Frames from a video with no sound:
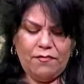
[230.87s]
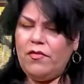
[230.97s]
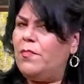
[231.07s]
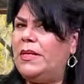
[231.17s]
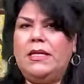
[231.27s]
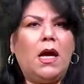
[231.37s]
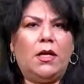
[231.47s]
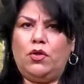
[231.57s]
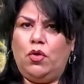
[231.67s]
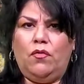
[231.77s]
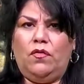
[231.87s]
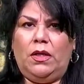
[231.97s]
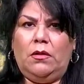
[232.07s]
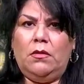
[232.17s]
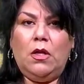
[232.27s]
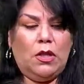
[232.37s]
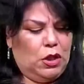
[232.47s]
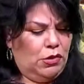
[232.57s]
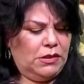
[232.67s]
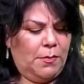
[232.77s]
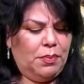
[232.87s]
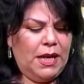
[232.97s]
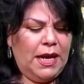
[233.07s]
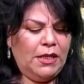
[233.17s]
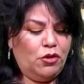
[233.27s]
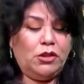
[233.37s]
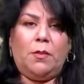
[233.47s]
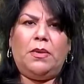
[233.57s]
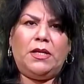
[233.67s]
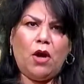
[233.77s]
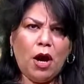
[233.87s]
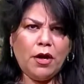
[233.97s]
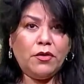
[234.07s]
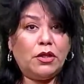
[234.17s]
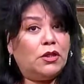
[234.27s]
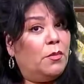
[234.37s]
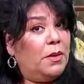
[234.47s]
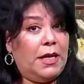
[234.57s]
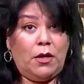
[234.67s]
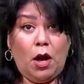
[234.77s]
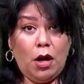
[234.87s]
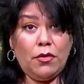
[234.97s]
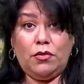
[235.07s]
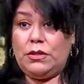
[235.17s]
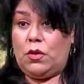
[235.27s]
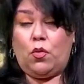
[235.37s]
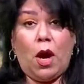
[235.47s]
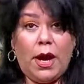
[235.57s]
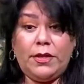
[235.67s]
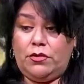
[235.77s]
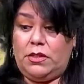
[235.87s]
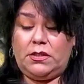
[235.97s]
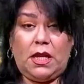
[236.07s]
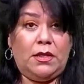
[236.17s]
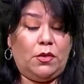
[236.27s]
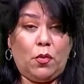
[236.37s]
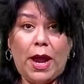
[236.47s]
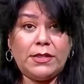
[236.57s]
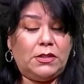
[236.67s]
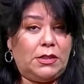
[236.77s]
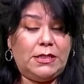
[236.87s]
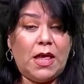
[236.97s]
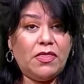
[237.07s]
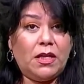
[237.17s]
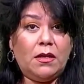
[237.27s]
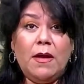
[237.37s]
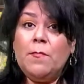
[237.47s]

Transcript: Everybody got a trophy. Those that played, those that played hard, those that didn't play at all, those that cried, those that sat in the grass and did nothing,